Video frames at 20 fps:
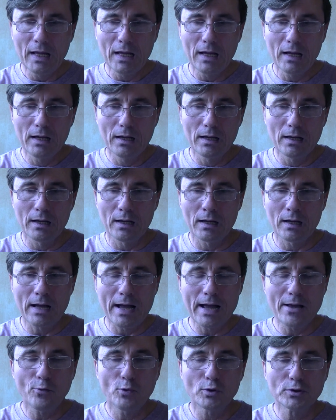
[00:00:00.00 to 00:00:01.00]

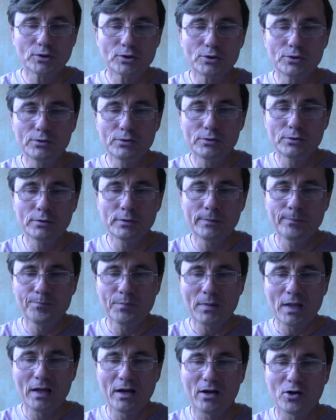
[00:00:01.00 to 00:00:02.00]
I want to
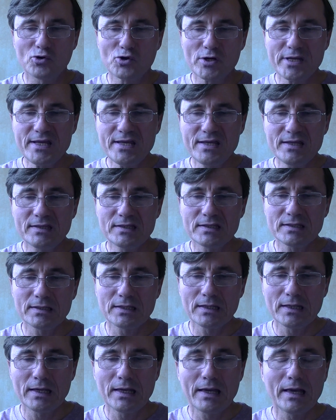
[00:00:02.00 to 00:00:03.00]
read
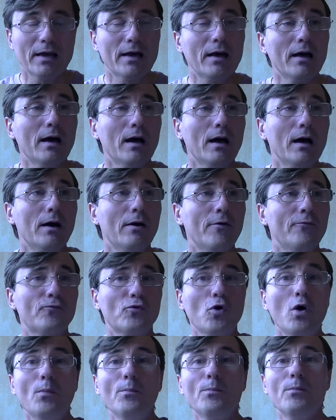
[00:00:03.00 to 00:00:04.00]

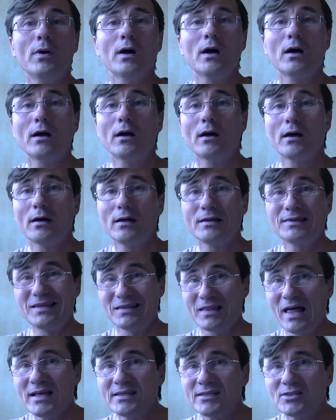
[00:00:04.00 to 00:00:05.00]
from the
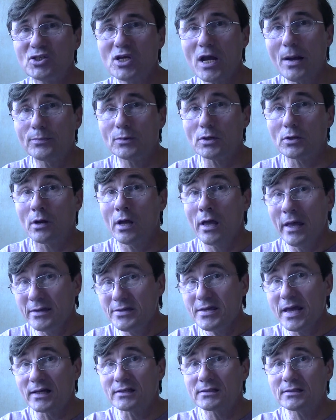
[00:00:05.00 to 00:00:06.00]
last chapter.
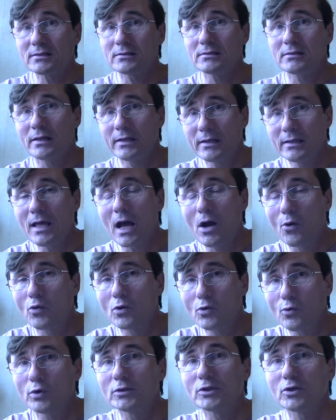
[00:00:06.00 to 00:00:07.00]
Yes, in our
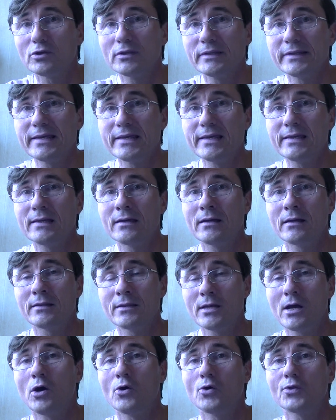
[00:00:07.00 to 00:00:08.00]
quarterly,
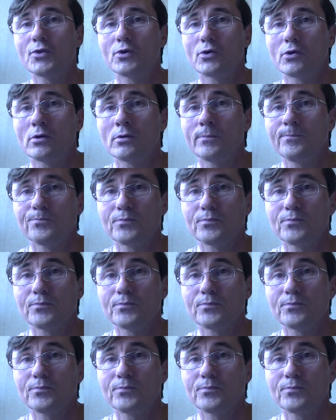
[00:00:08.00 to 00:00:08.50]
the author